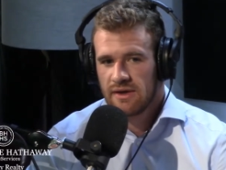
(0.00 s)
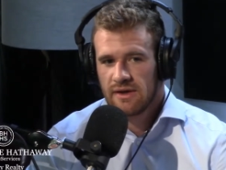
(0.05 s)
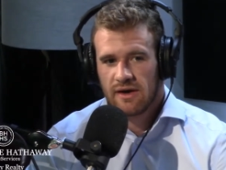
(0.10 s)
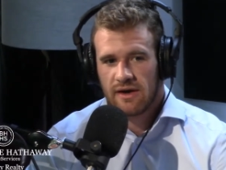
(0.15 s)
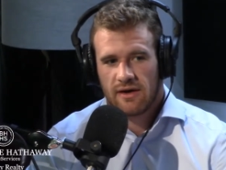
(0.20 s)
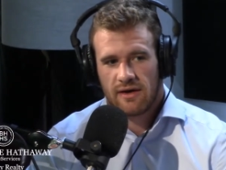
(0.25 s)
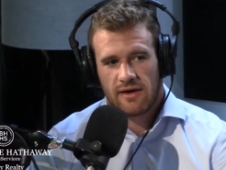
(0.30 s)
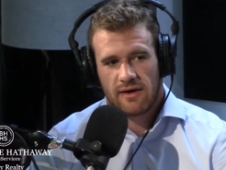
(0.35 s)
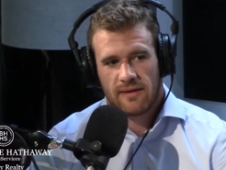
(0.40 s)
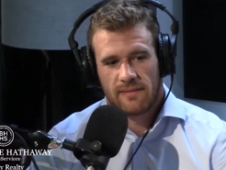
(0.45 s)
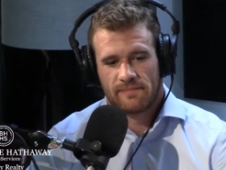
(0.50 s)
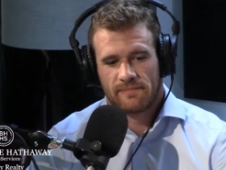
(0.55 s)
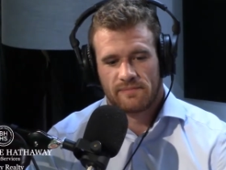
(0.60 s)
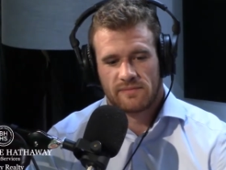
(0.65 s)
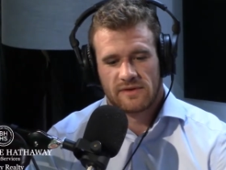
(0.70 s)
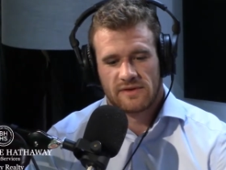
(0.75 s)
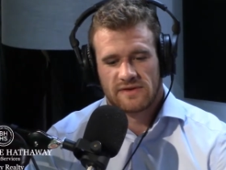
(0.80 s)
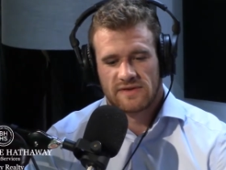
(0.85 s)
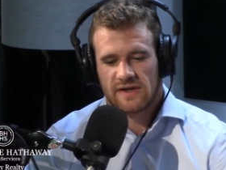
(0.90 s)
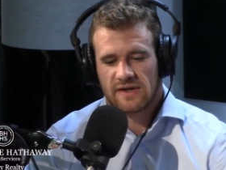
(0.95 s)
Um,
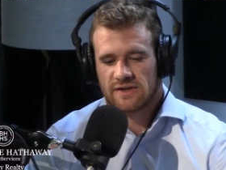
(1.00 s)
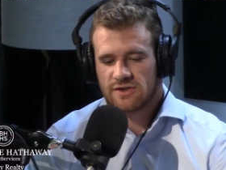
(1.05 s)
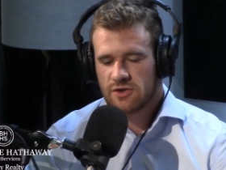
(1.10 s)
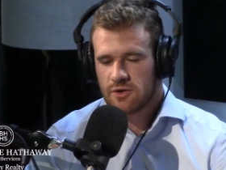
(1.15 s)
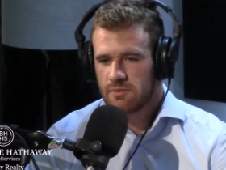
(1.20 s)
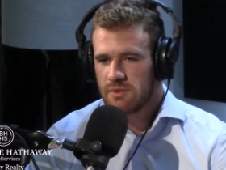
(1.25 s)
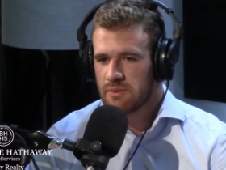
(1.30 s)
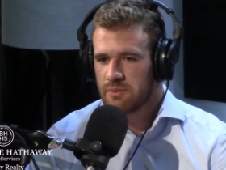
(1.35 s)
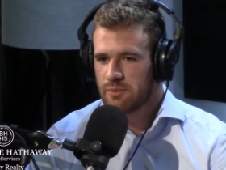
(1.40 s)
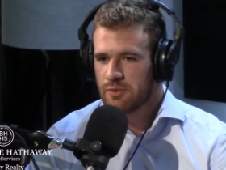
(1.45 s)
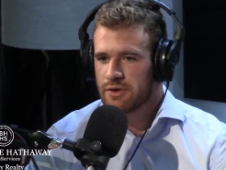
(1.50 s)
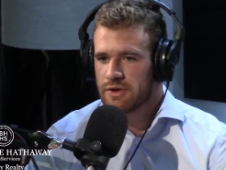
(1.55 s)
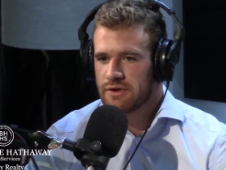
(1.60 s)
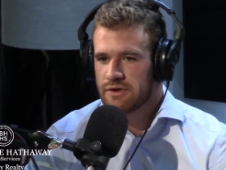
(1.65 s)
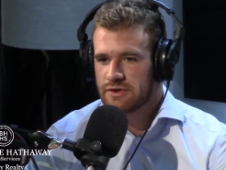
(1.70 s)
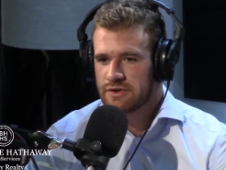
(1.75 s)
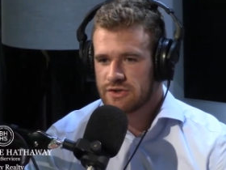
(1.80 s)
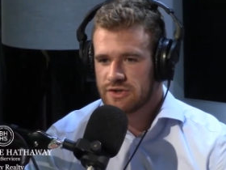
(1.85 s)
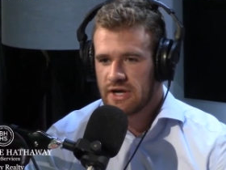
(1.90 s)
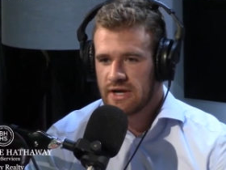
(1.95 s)
he's like, it should be in pretty
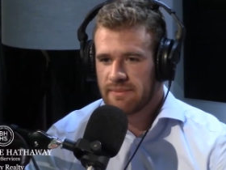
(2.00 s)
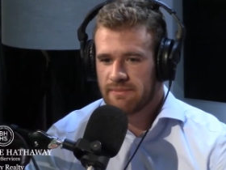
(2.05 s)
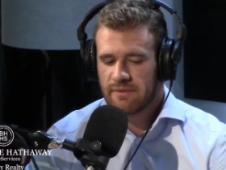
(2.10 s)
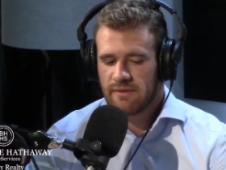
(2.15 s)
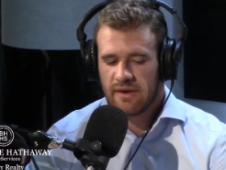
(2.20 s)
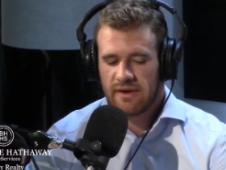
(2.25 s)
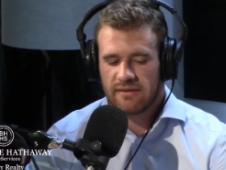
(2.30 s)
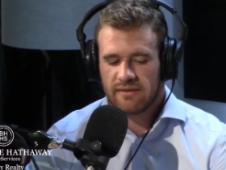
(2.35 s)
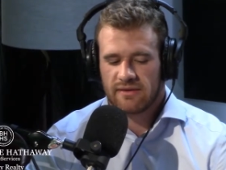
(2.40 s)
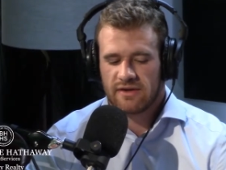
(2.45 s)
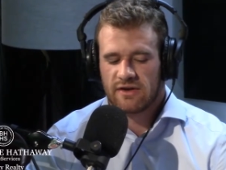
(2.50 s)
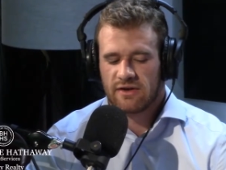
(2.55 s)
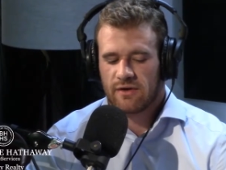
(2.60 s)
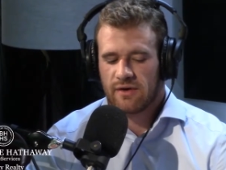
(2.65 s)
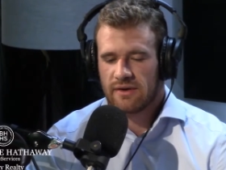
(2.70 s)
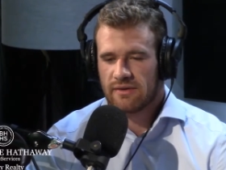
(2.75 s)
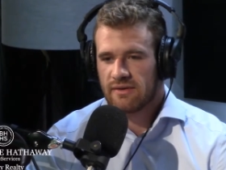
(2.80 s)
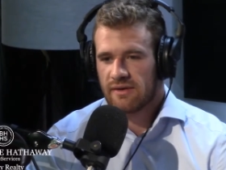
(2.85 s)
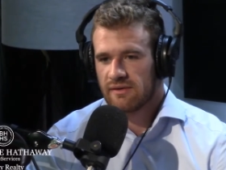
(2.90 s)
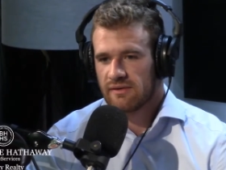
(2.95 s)
good shape. I, you know,
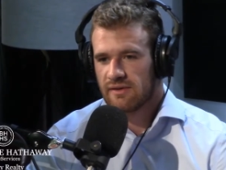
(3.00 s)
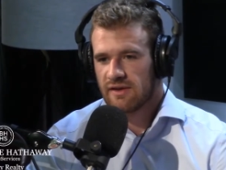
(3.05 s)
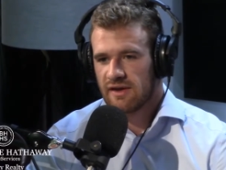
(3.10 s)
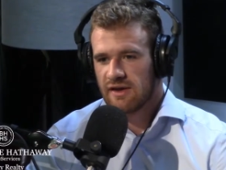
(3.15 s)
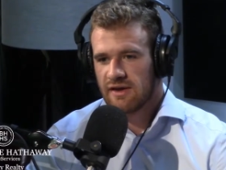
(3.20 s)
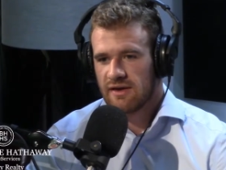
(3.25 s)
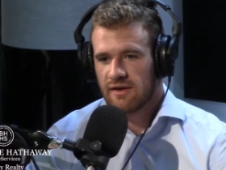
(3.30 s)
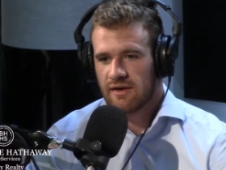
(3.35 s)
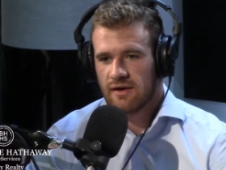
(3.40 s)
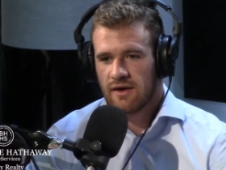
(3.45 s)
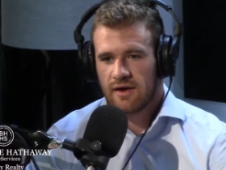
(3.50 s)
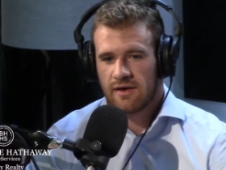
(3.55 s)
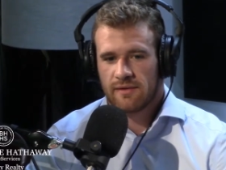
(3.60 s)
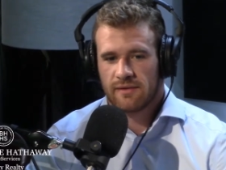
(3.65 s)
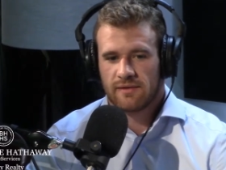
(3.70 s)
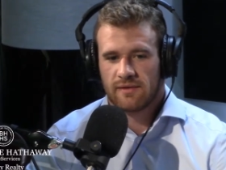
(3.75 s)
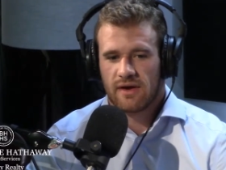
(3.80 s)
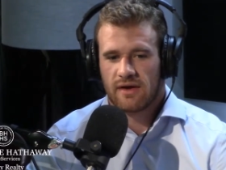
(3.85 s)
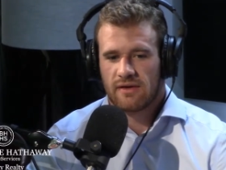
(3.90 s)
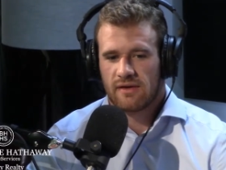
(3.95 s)
I think they, uh,
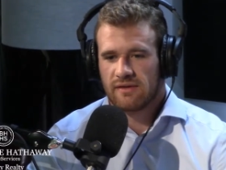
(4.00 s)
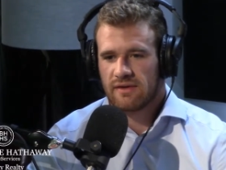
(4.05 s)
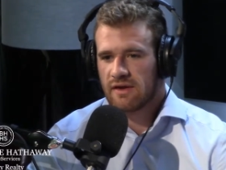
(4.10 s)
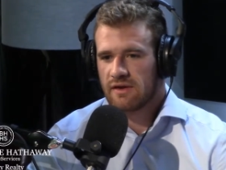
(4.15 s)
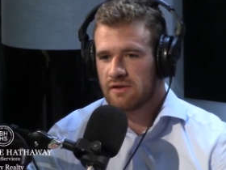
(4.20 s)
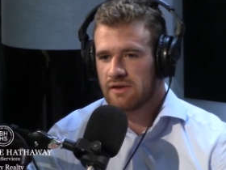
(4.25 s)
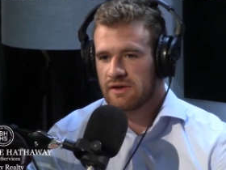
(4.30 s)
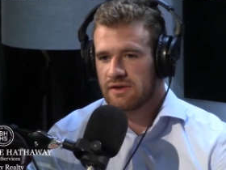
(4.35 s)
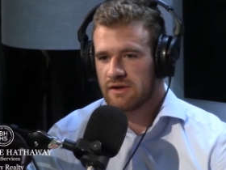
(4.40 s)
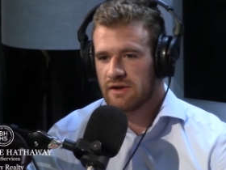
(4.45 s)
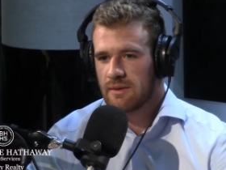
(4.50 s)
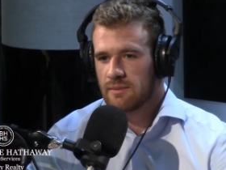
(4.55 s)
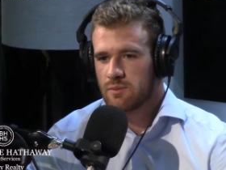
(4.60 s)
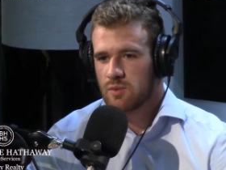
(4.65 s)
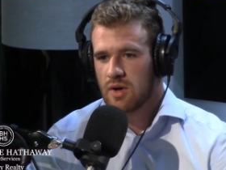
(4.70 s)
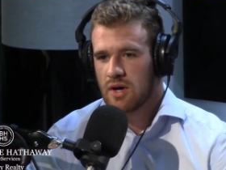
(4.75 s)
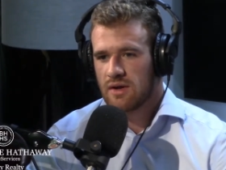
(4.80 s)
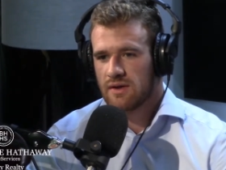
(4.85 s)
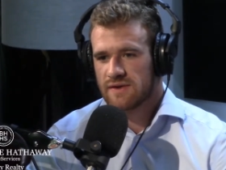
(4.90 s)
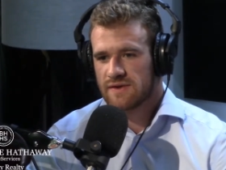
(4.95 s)
I think they cleaned it up
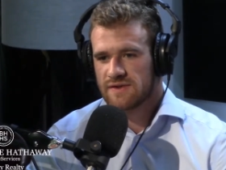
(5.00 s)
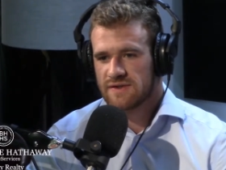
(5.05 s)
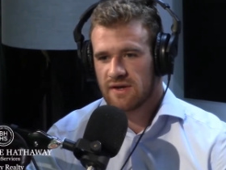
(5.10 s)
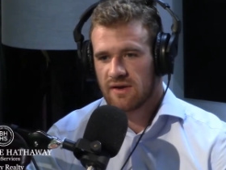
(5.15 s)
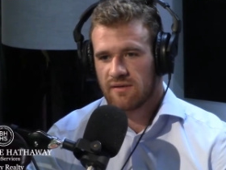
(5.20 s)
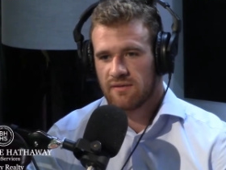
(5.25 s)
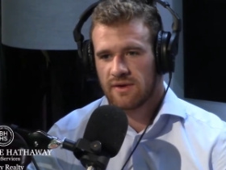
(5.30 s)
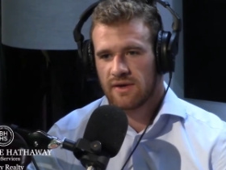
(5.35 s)
well and stuff.